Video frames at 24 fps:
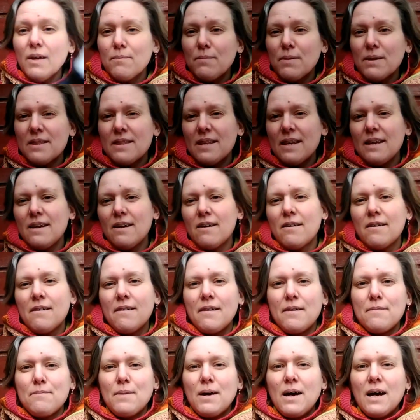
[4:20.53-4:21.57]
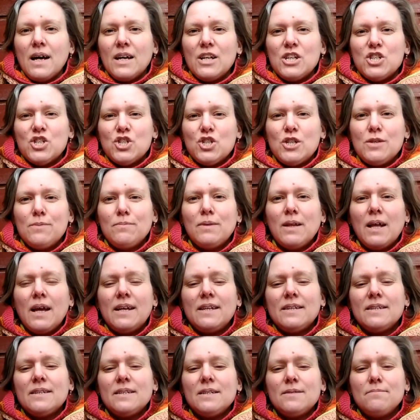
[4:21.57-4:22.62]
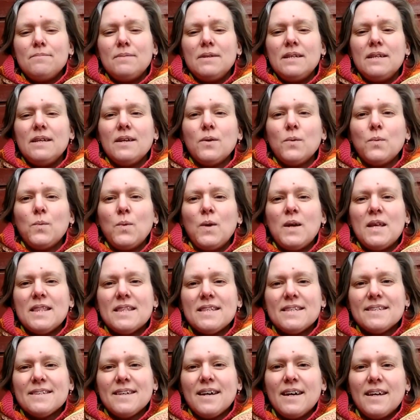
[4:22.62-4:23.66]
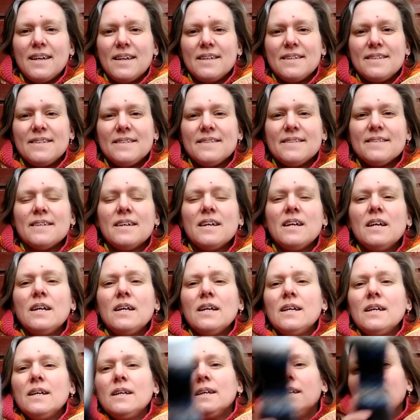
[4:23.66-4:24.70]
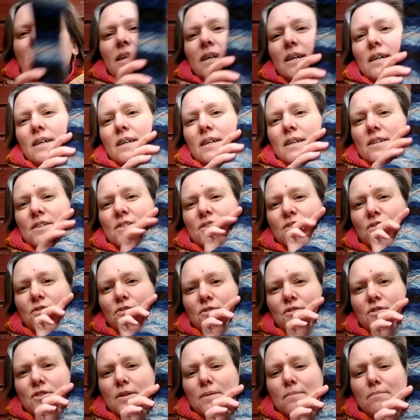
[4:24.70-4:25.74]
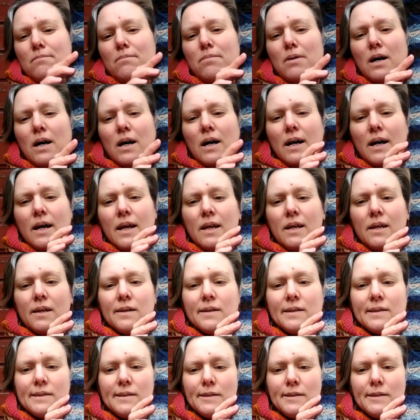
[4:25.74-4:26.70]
But they are my She Blinded Me with Science socks by